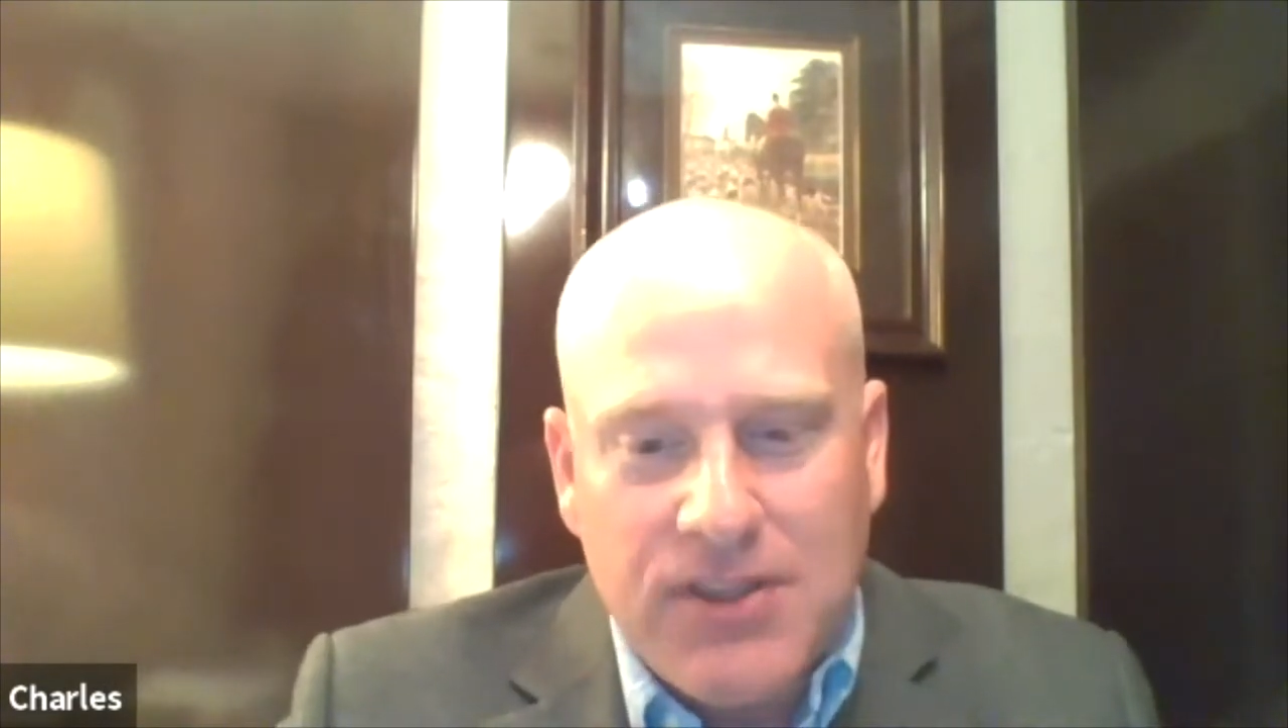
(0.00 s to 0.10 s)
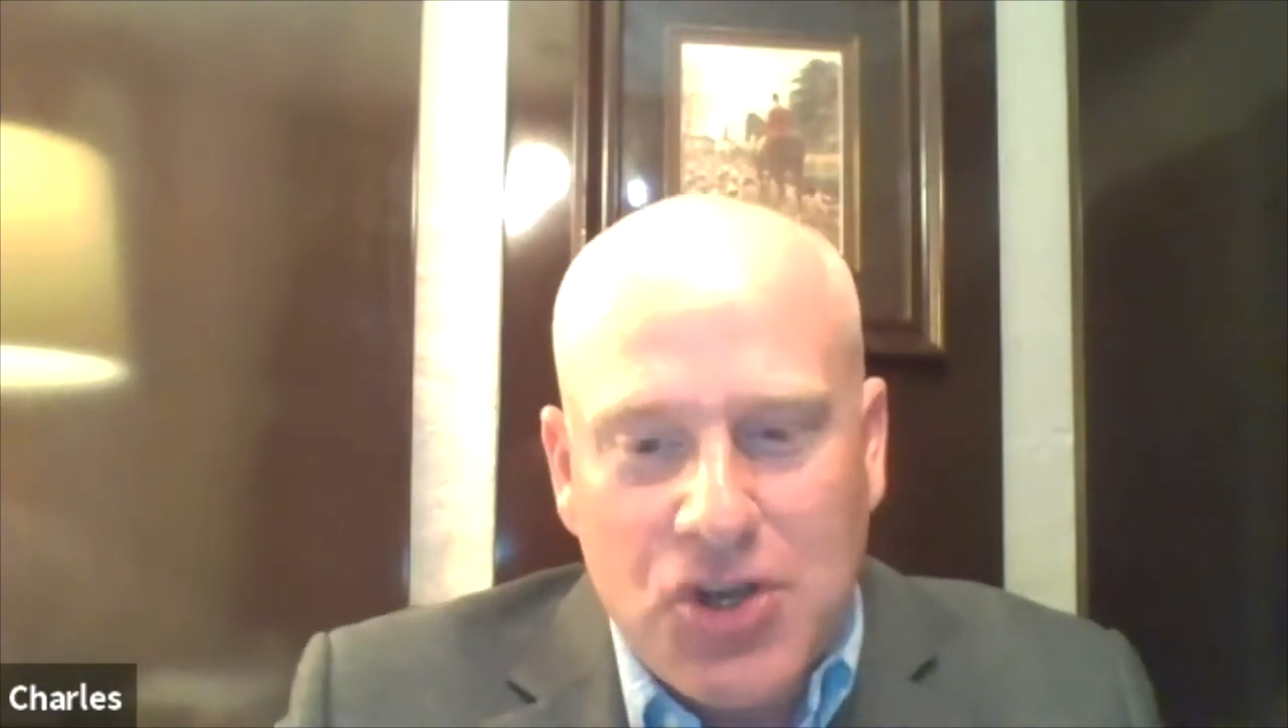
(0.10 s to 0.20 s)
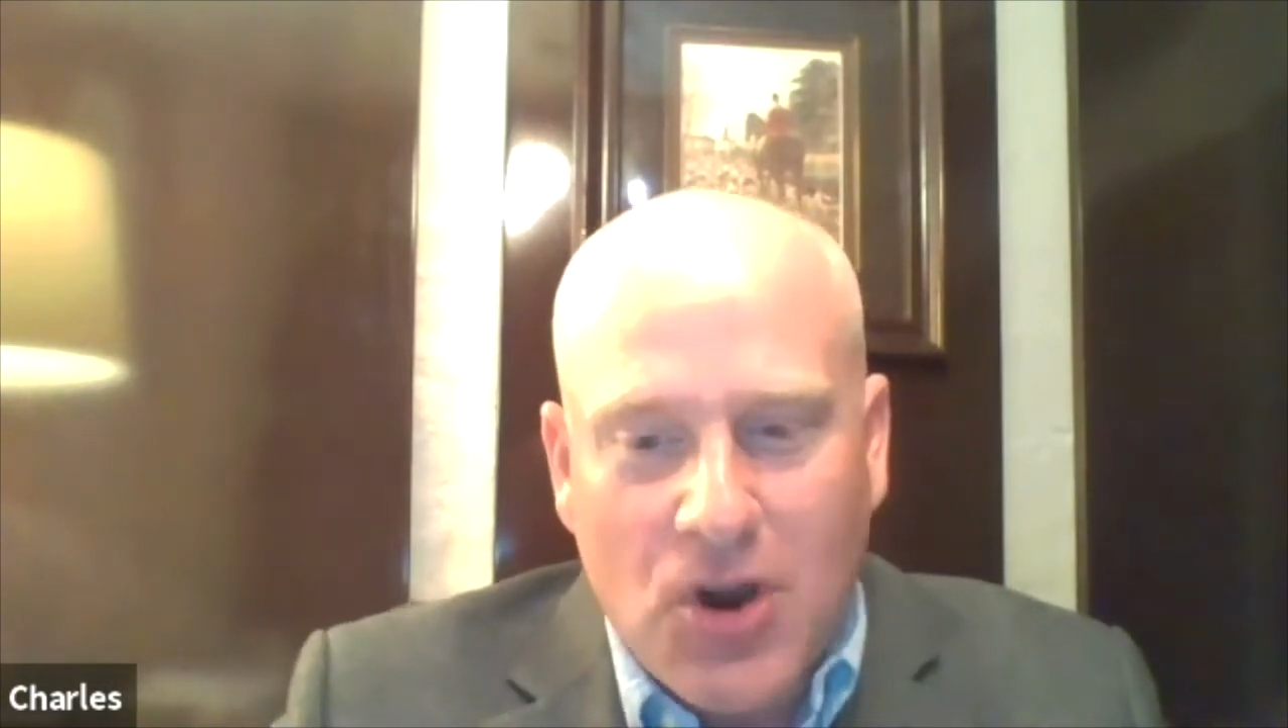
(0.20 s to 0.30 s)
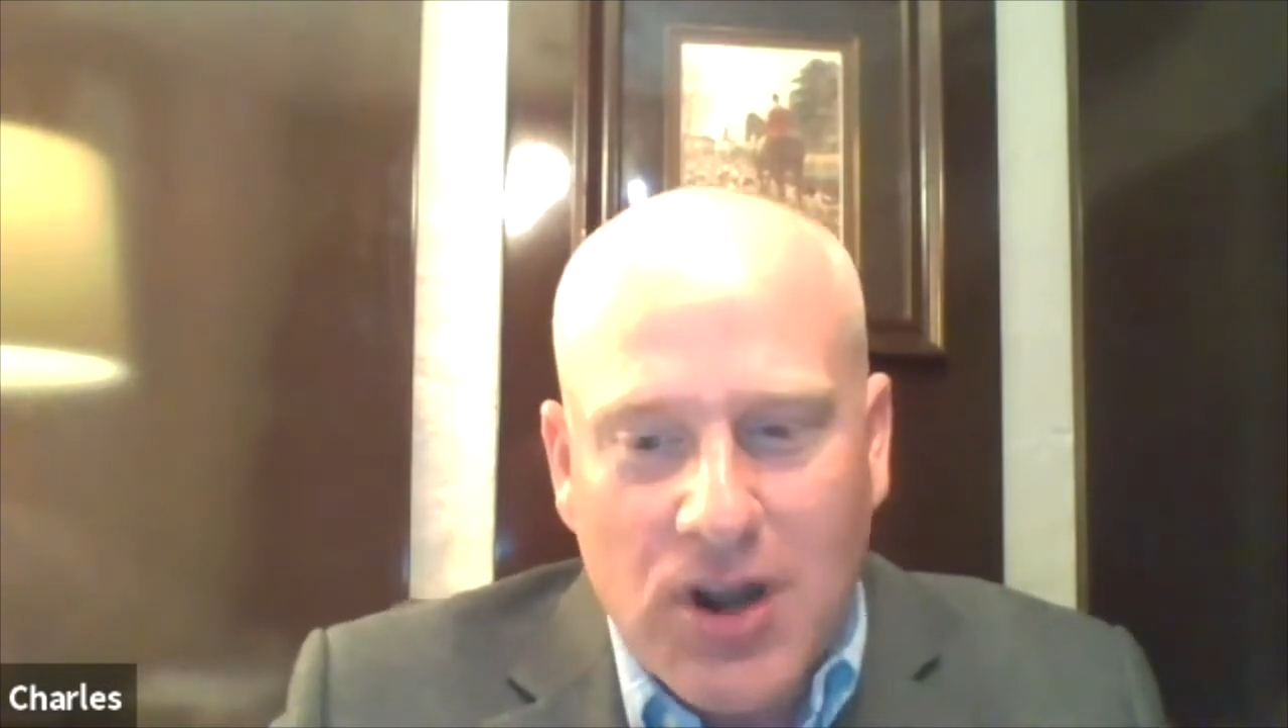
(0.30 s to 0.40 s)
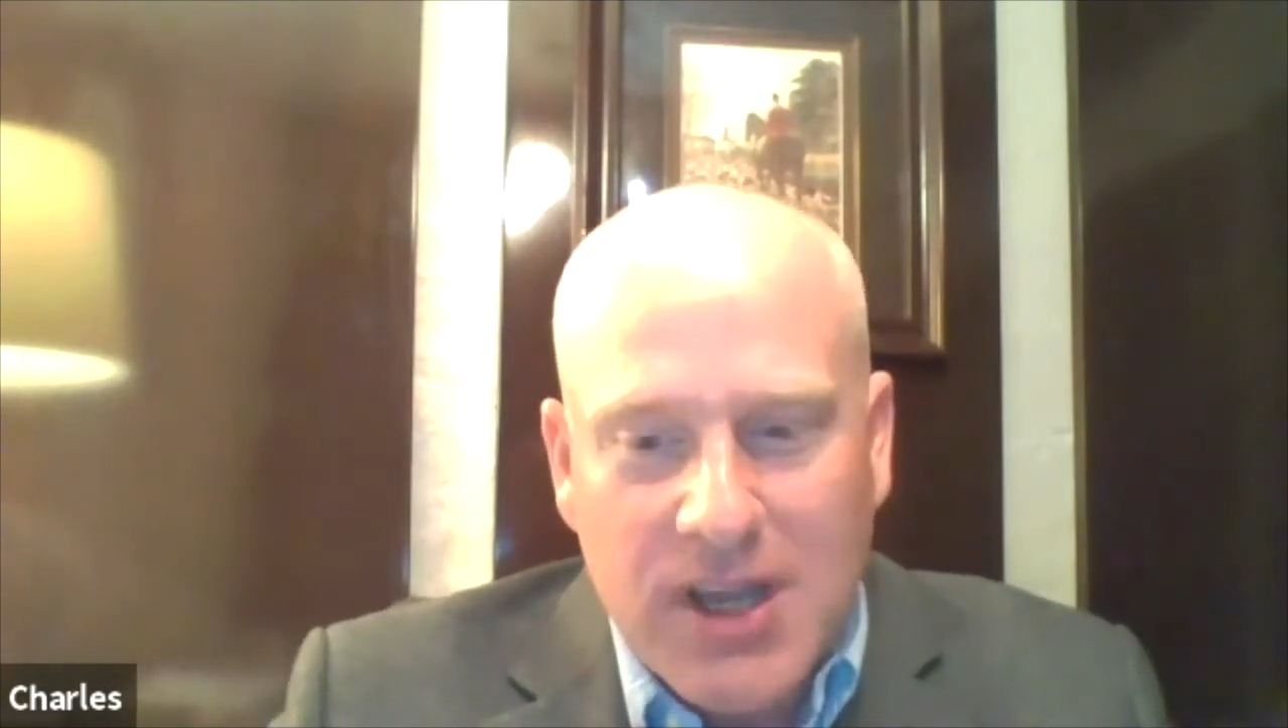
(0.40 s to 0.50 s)
the
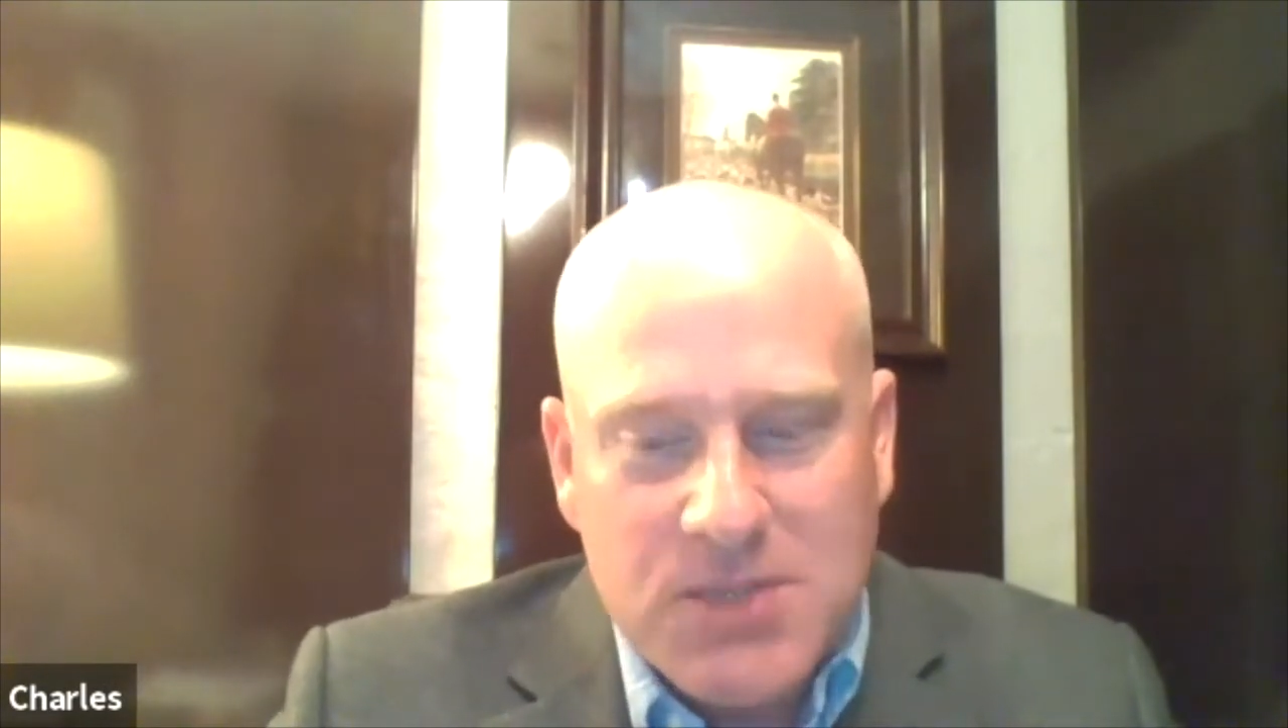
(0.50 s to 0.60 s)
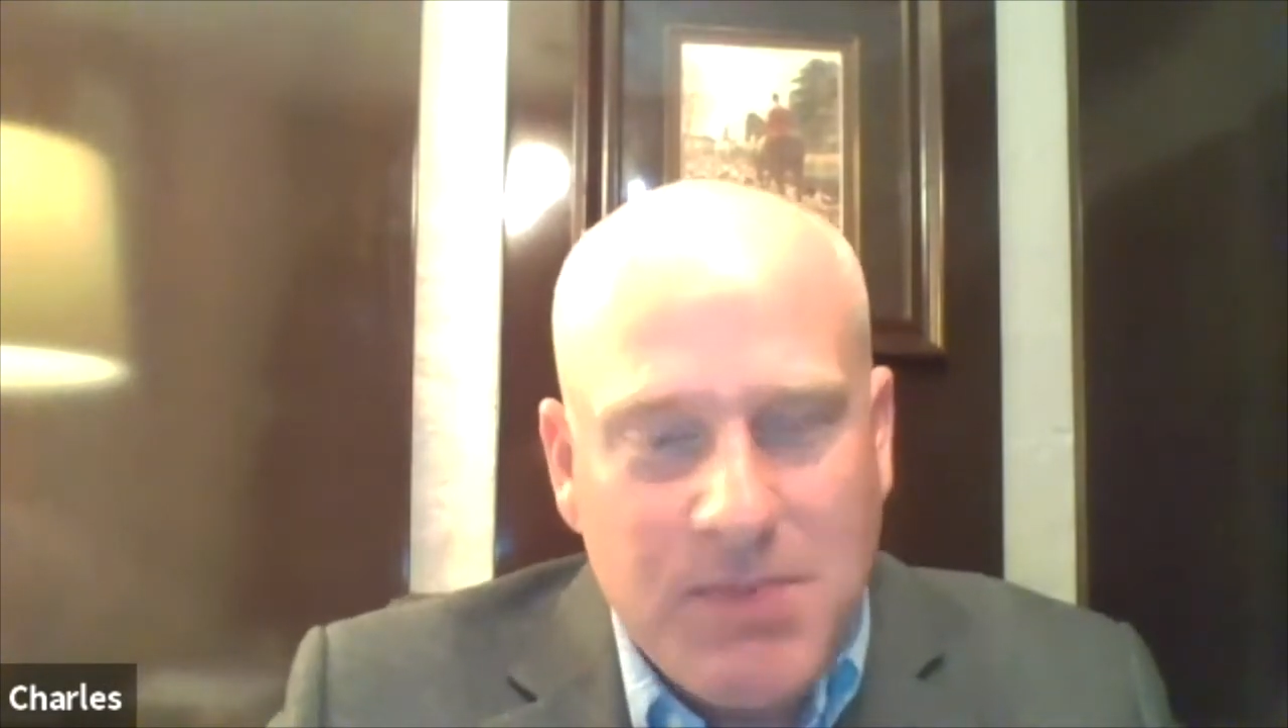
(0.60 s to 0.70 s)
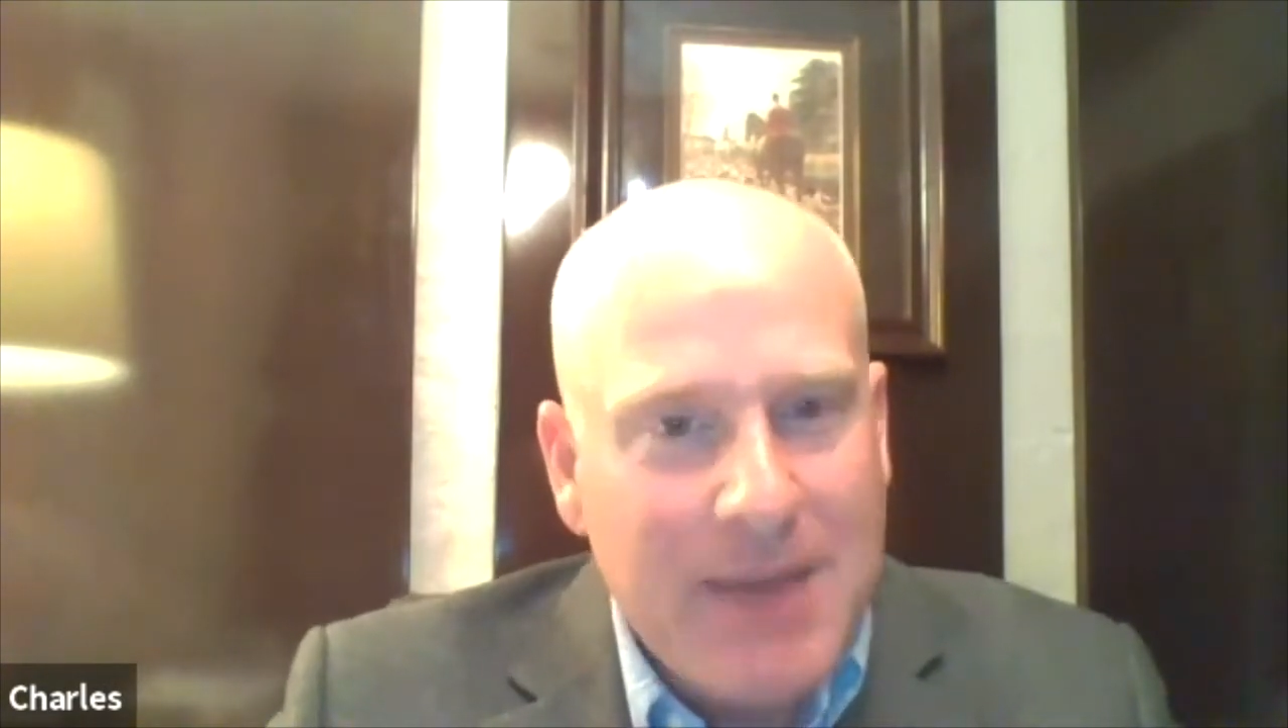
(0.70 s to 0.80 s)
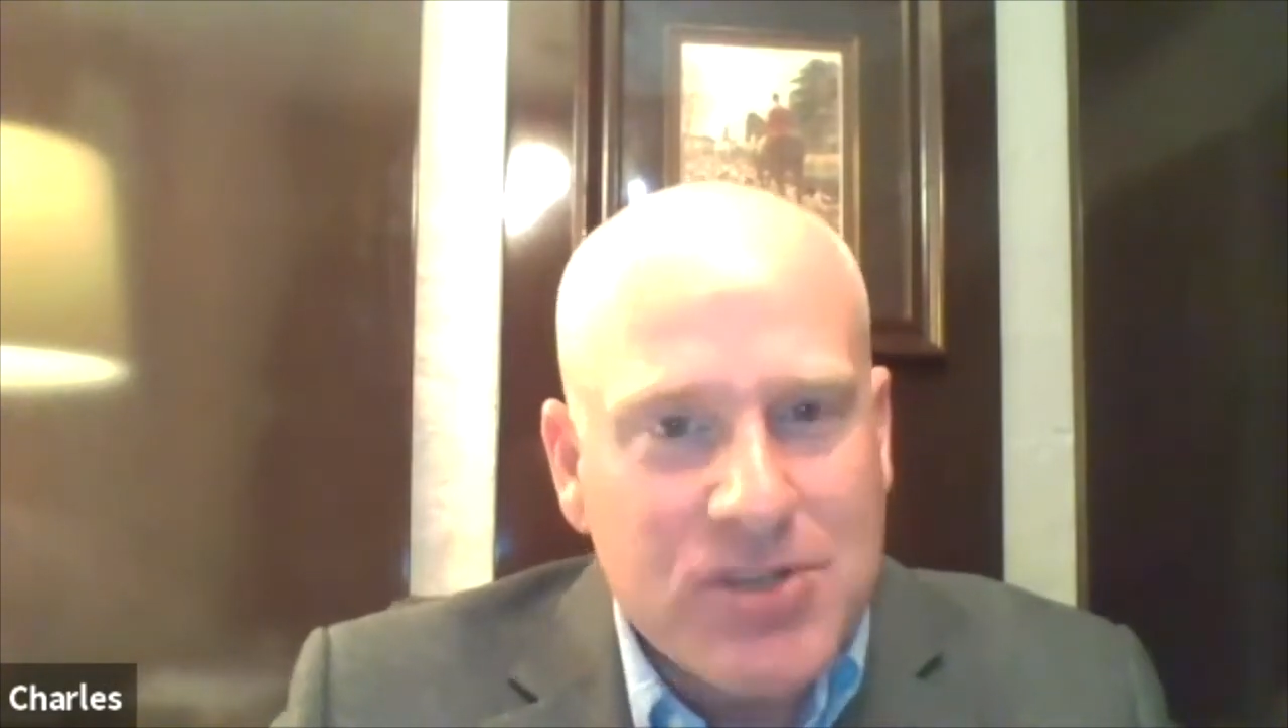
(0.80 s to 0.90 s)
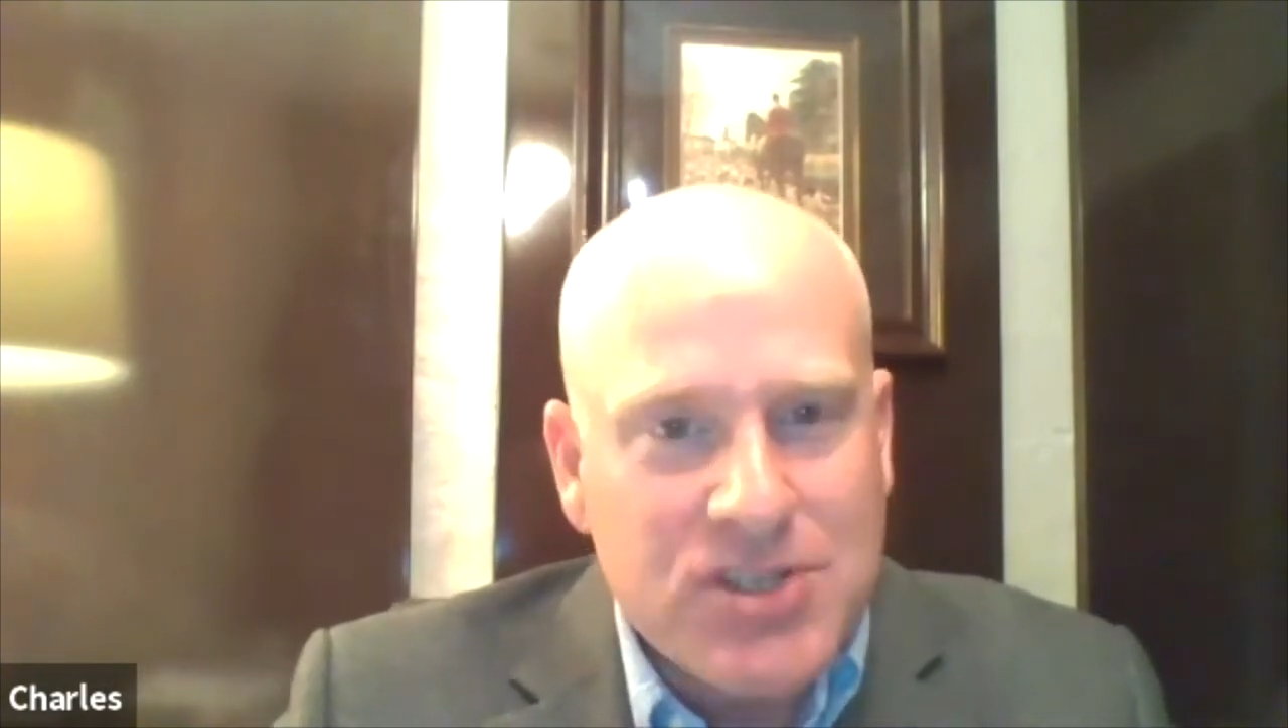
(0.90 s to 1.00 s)
New Orleans
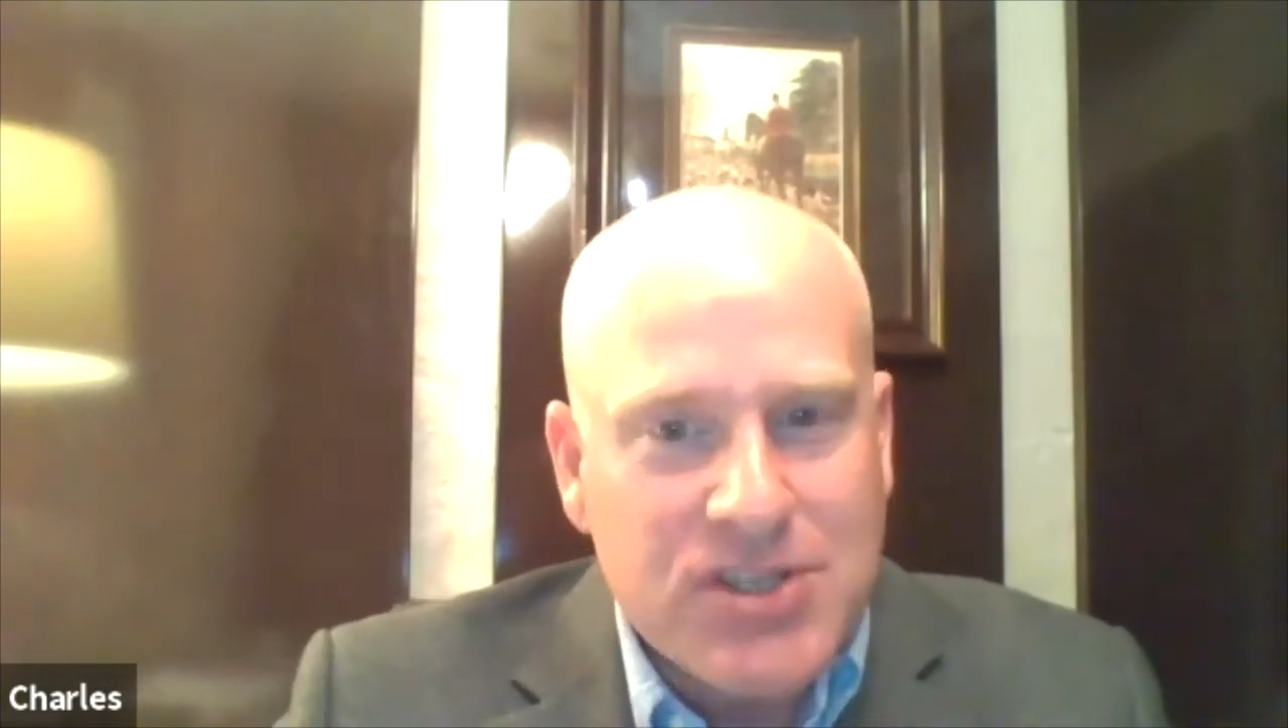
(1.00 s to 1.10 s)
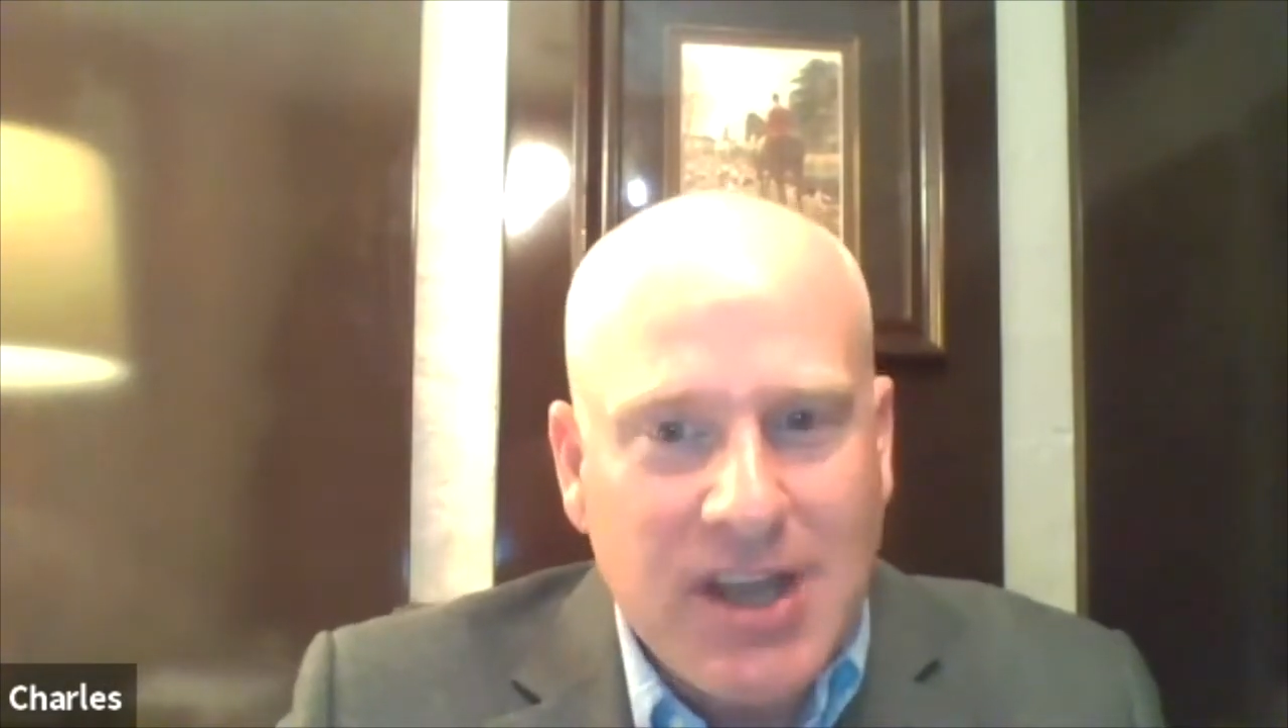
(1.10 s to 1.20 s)
Baptist